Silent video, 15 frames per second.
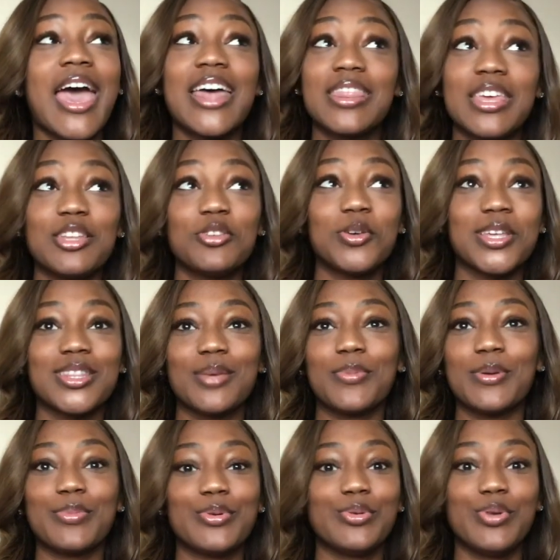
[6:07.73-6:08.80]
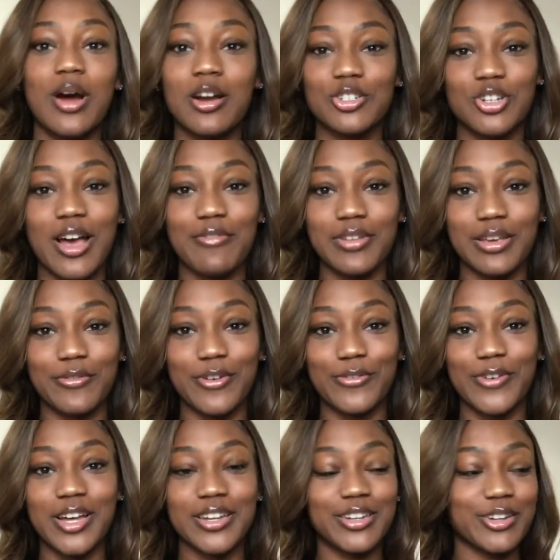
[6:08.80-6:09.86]
And then you get the people who are traveling for
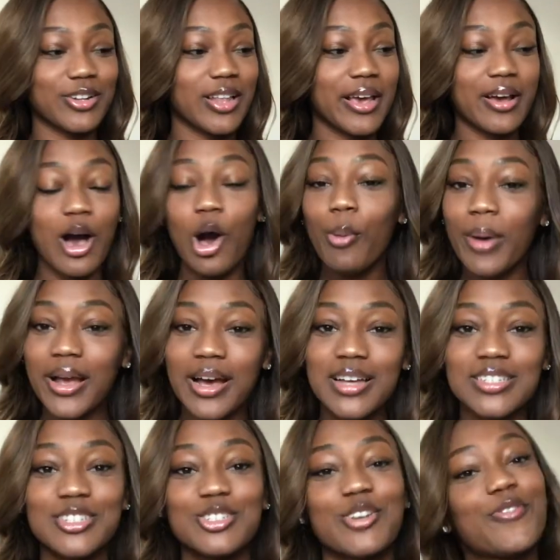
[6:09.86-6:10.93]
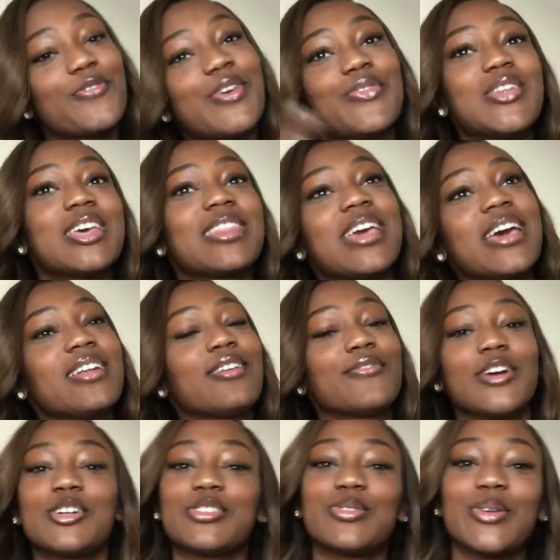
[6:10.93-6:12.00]
fun and you're like, oh my gosh, it's your 50th
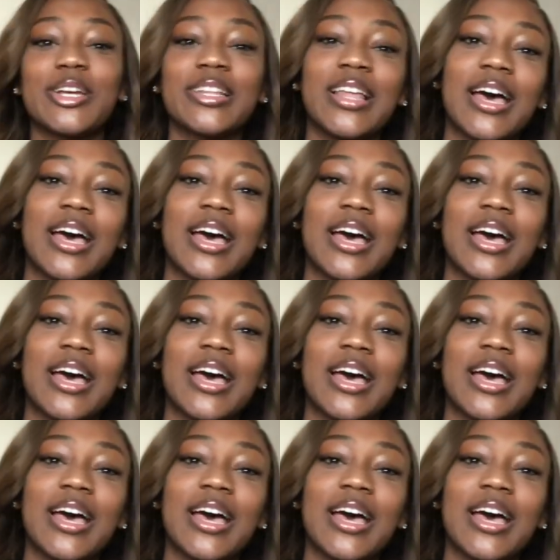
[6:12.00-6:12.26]
anniversary.